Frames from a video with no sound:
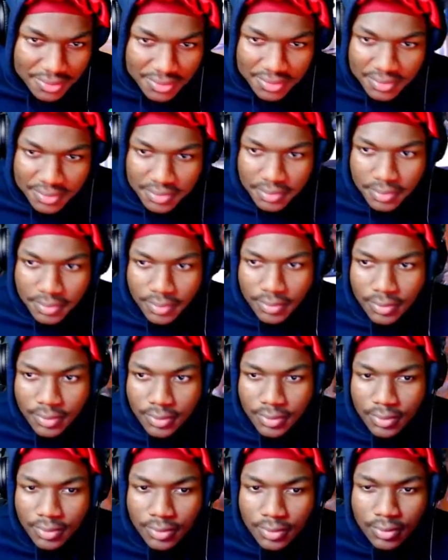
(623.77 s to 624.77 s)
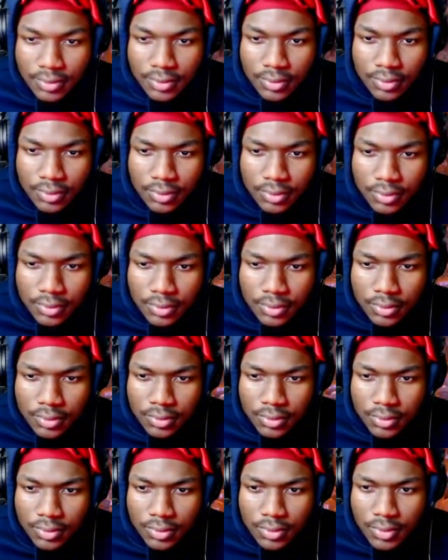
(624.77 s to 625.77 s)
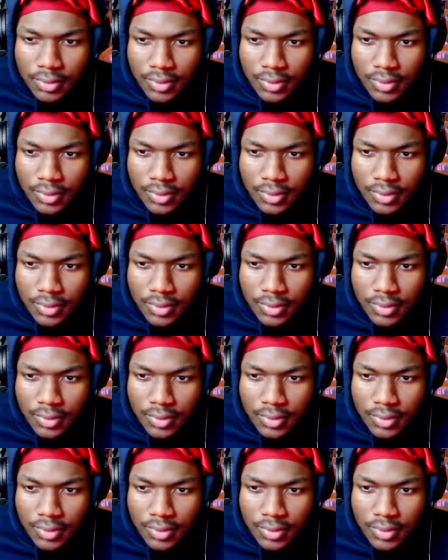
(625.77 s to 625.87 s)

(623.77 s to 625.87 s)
Nobody speaks.